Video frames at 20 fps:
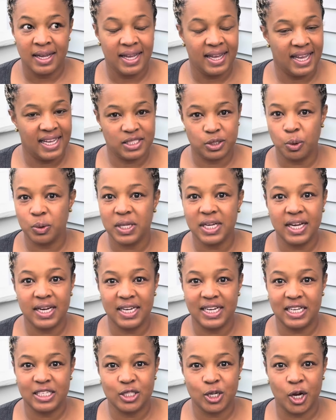It's only gonna
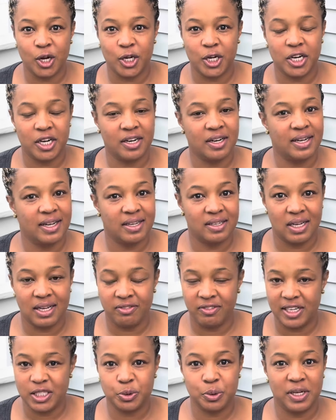get darker.
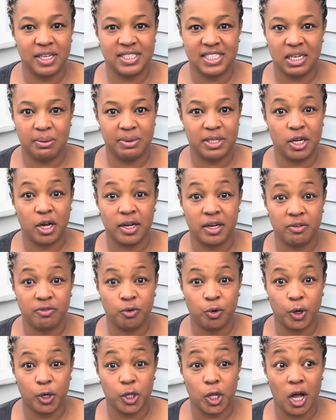Eventually it's gonna be dark at
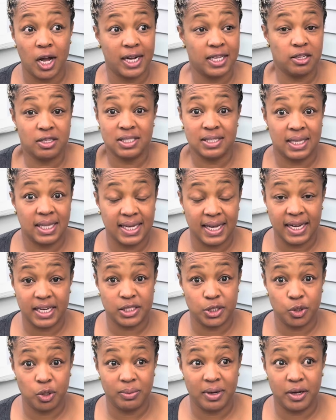4 o'clock and there's nothing I can
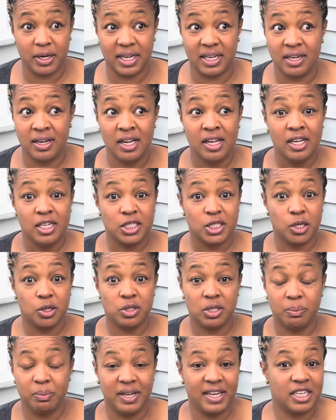do about it. So
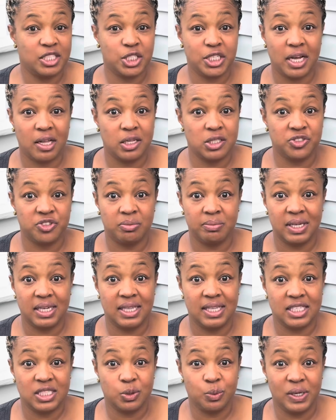the biggest challenge for me
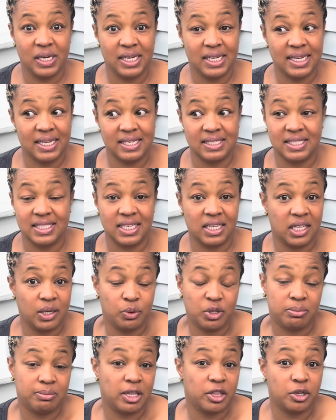this week is dealing
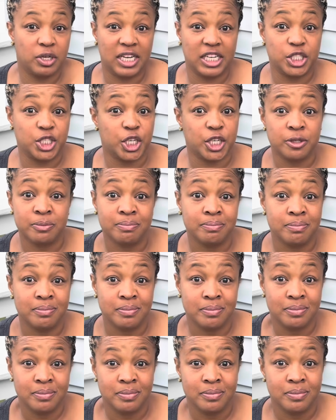with Mother Nature.
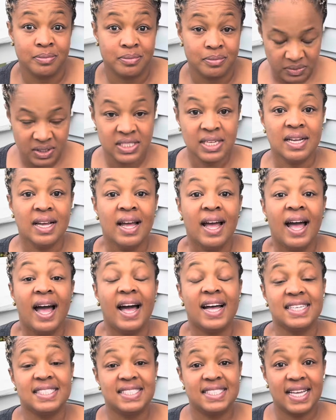
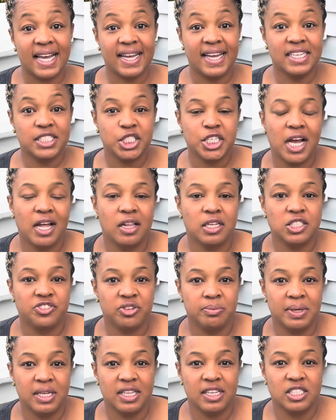A second challenge for
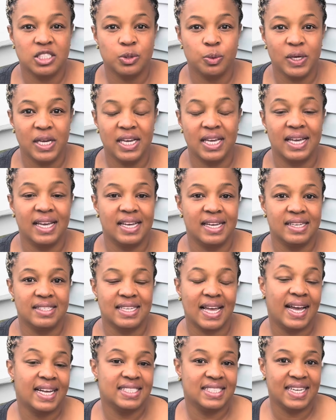me this week is
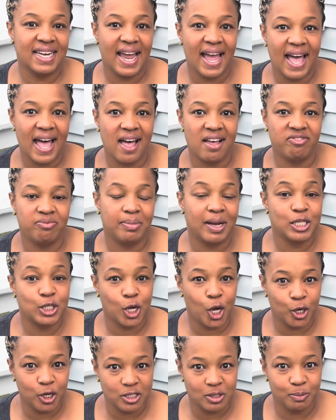I did have my
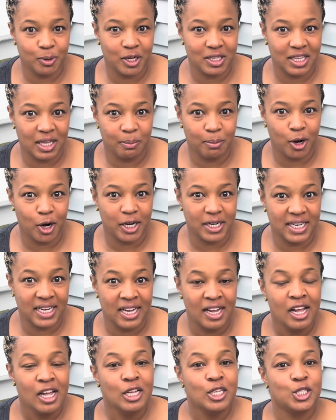daughter's birthday party.
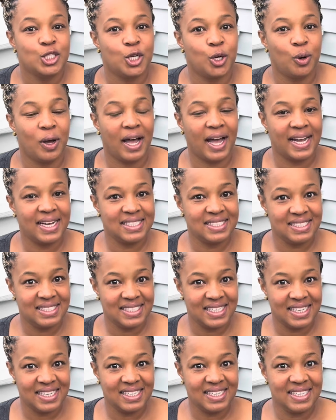So I
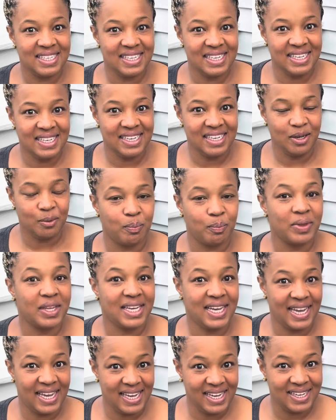did eat
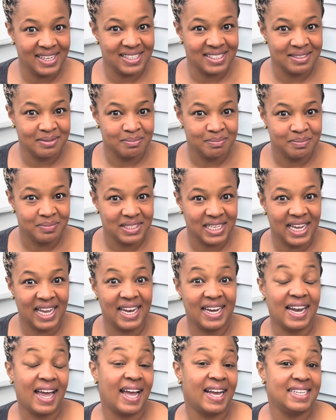cake
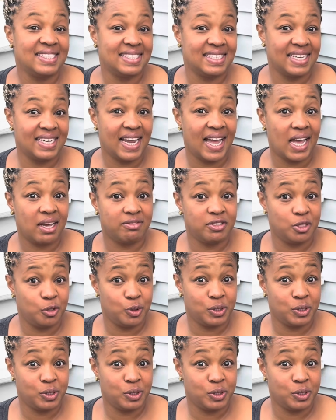and I did have 2